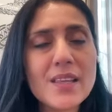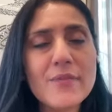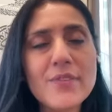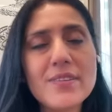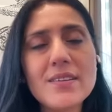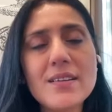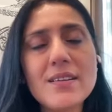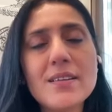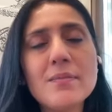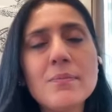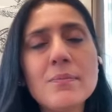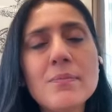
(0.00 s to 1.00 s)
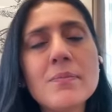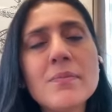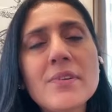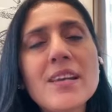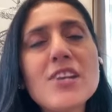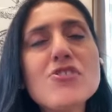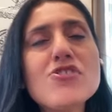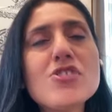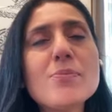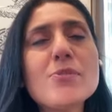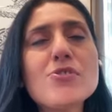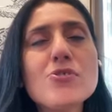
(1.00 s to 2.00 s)
if it's an, a uh,
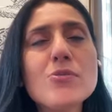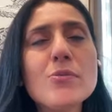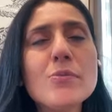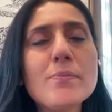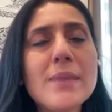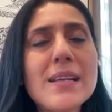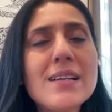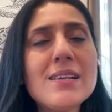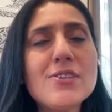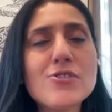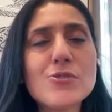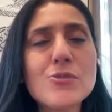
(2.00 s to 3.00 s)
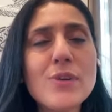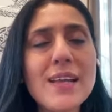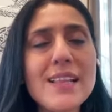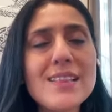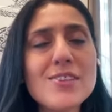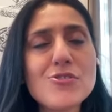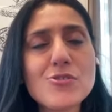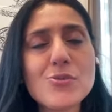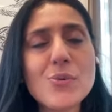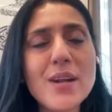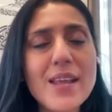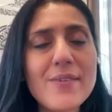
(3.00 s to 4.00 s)
relationship issue, mental issue, health
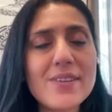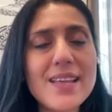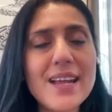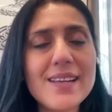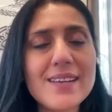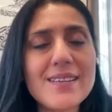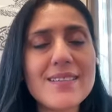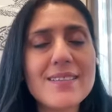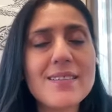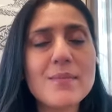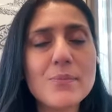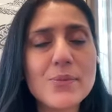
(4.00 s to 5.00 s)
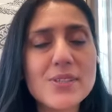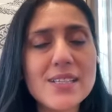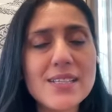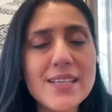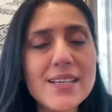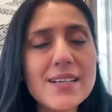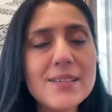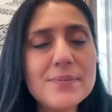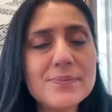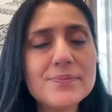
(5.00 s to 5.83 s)
issue, whatever that is, put it here.